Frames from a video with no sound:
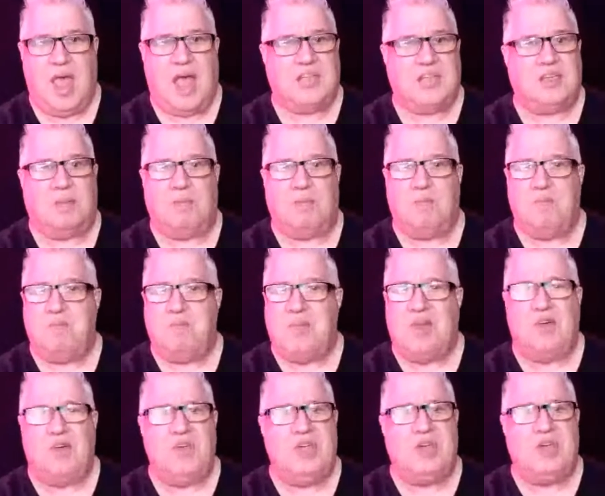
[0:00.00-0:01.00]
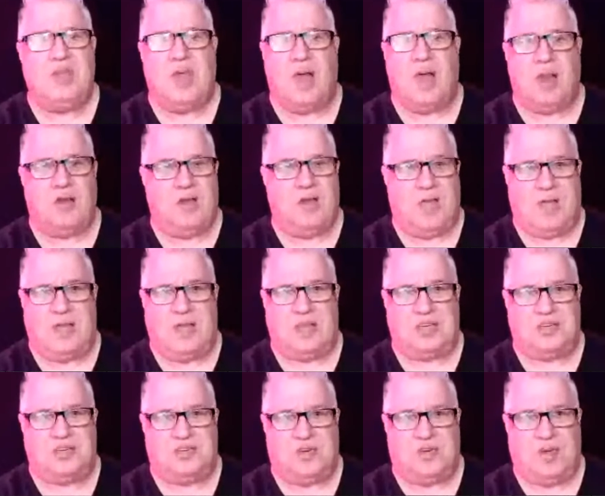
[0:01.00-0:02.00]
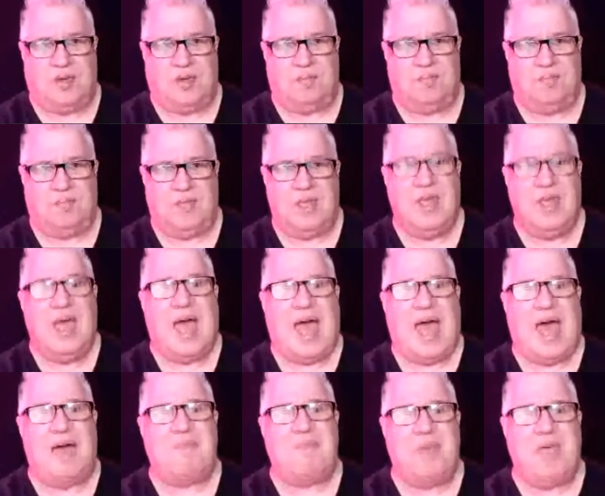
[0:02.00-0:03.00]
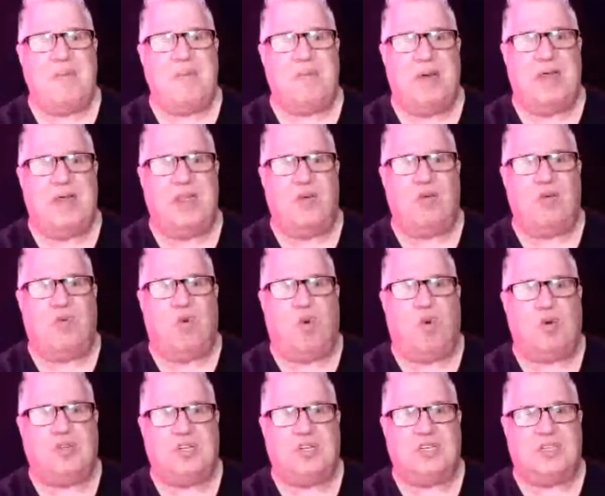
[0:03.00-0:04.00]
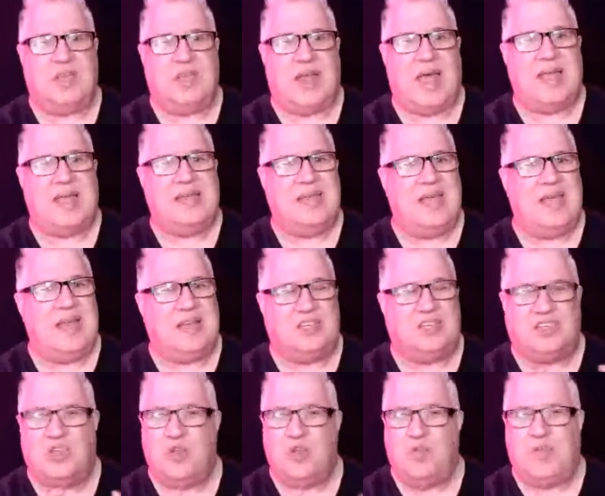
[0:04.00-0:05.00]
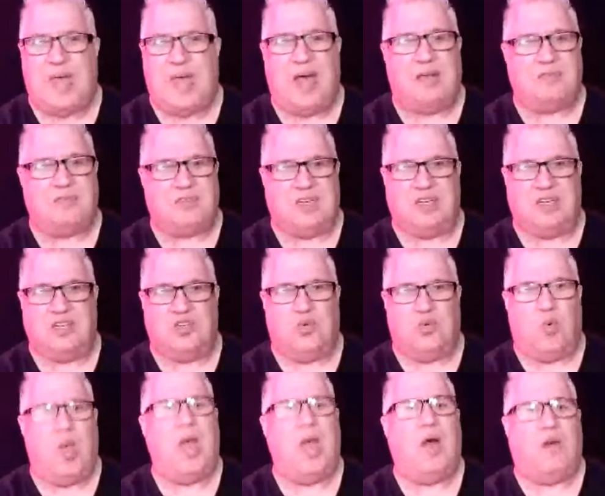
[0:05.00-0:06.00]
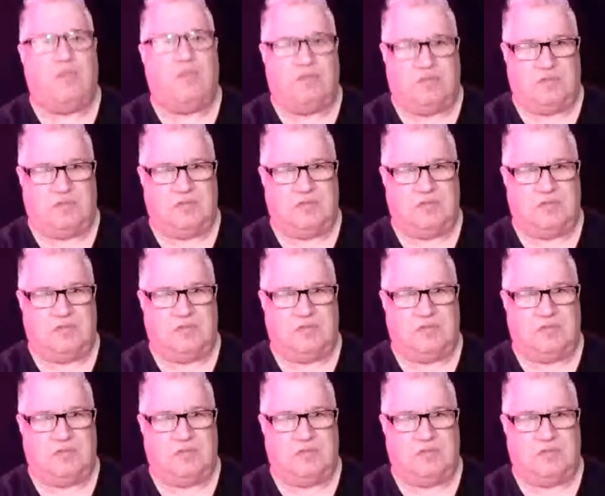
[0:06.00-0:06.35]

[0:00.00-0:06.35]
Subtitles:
That's a billion-dollar industry. I make money on courses that I did in 2012.